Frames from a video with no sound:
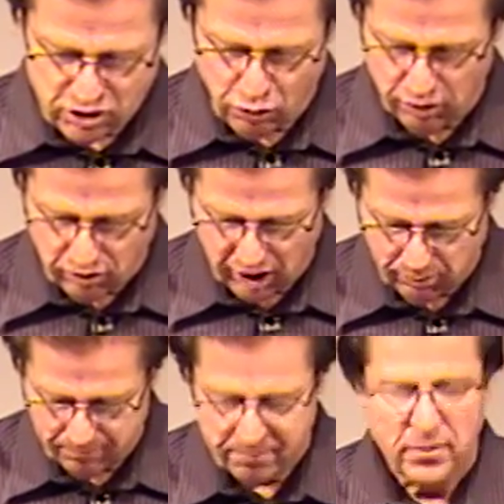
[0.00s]
so
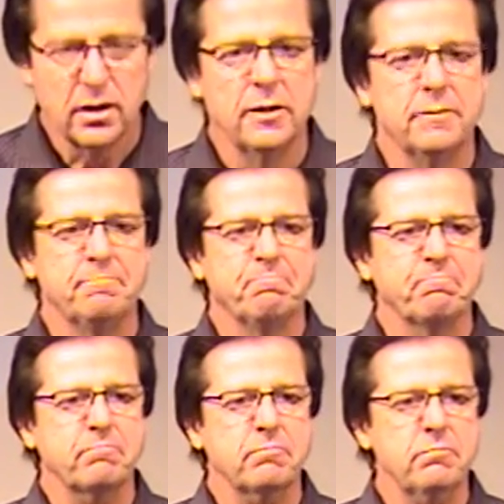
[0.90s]
incredible
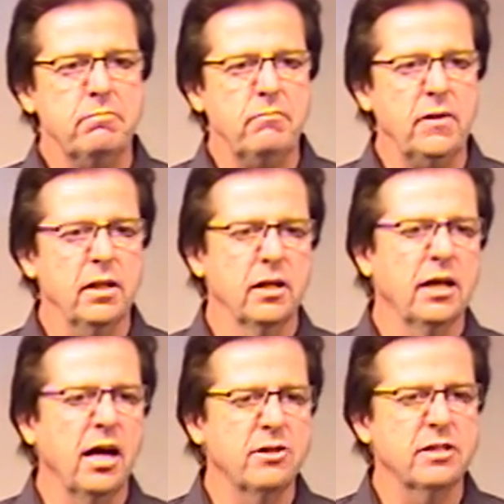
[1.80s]
that
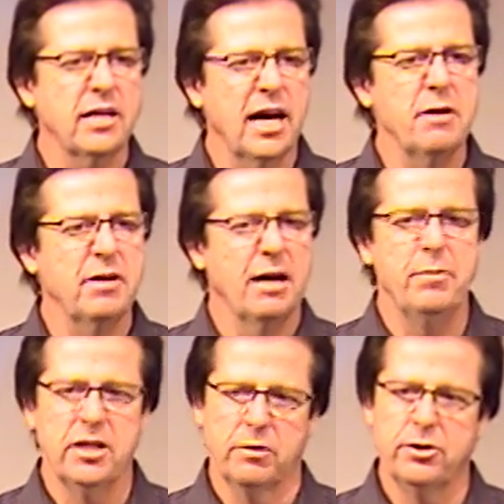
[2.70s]
God says, I am, and I'll be
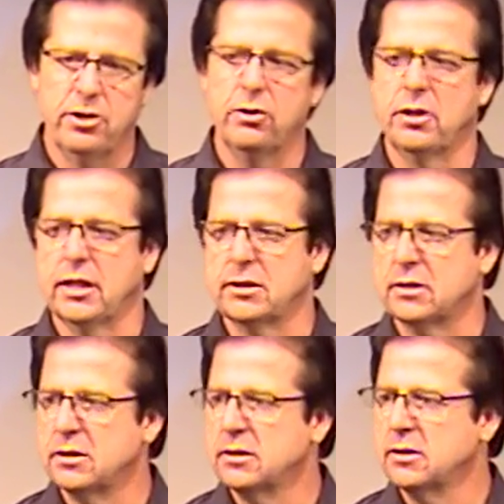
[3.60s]
there when you're doing this.
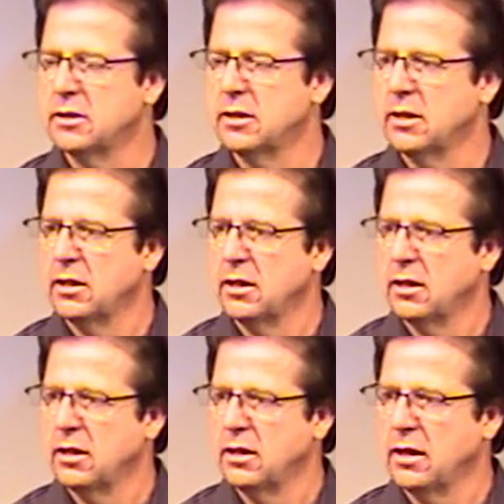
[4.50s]

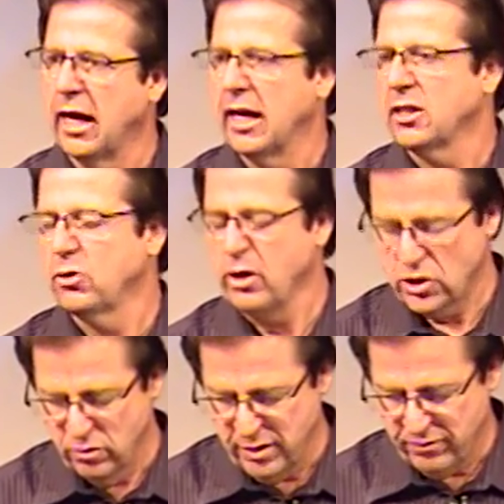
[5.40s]
I guess the
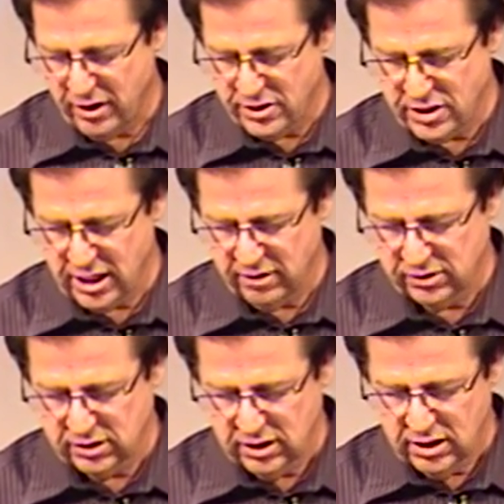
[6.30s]
question would be for
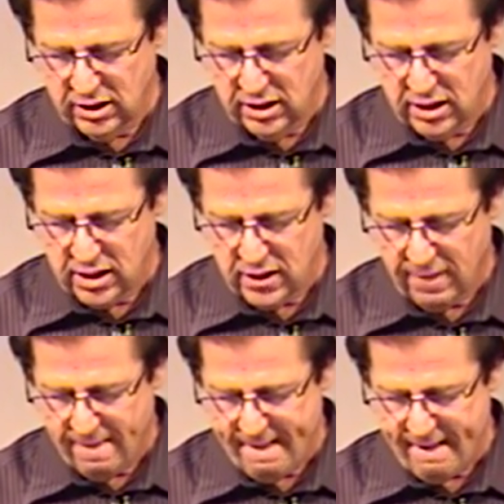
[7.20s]
ourselves
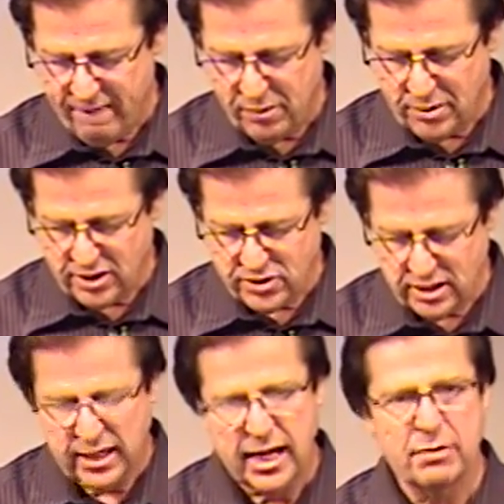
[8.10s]
if I'm not seeing
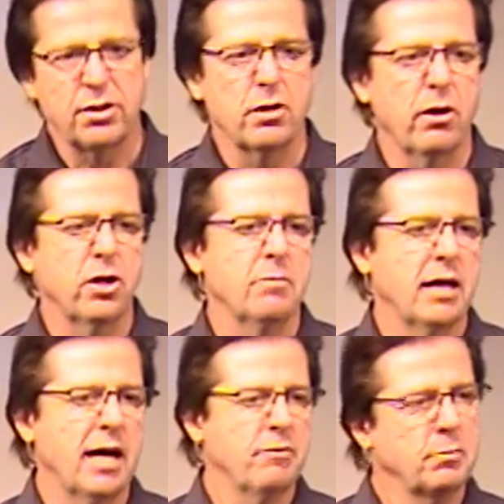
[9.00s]
that kind of authority on my
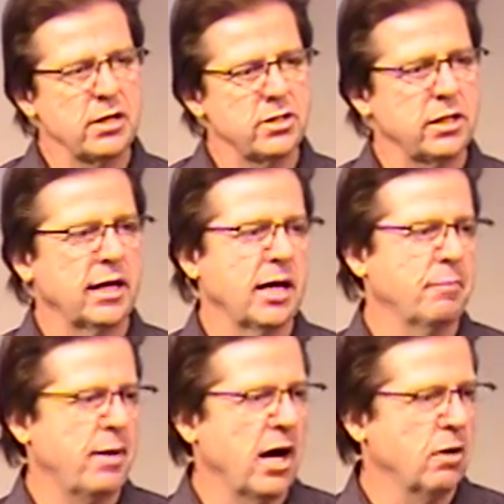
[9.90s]
life and I'm not seeing that kind of
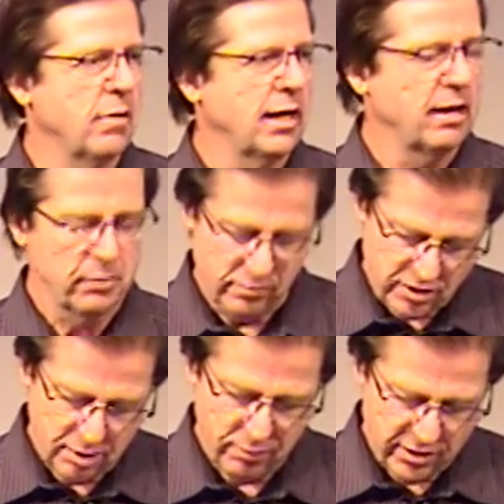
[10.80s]
power in my life, I'm not
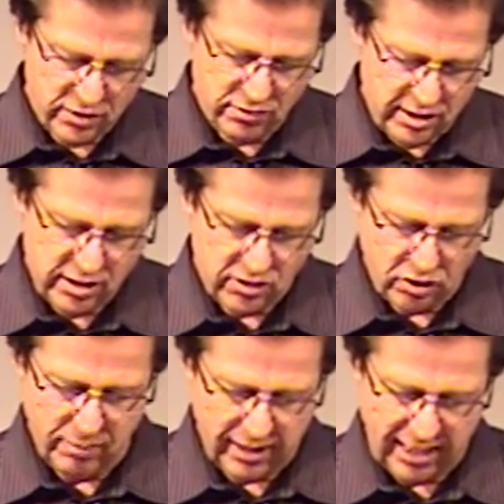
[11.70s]
seeing the presence of Jesus
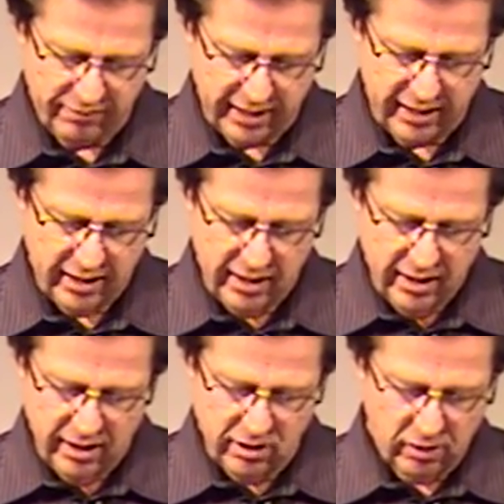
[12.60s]
on my life, that,
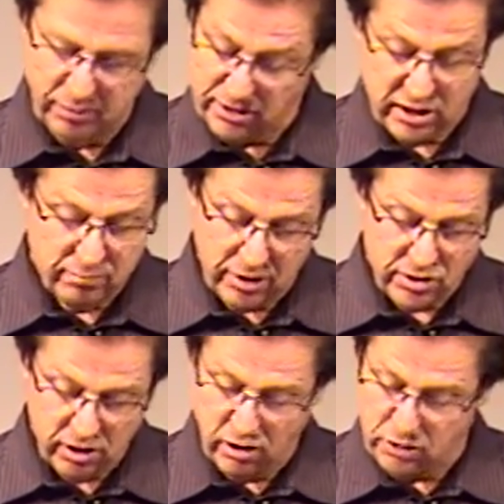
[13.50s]
you know, I'm not seeing it in my
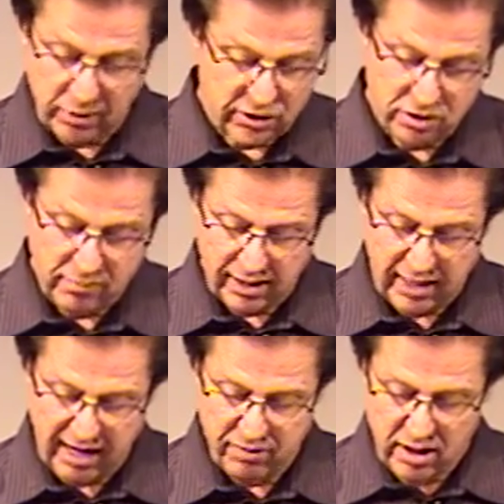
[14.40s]
church, I'm not seeing it in my
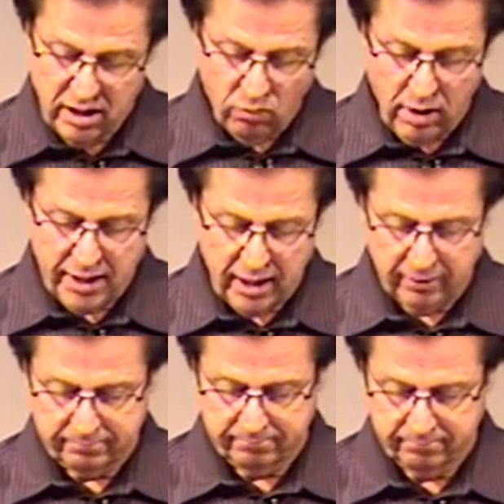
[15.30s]
life, why not?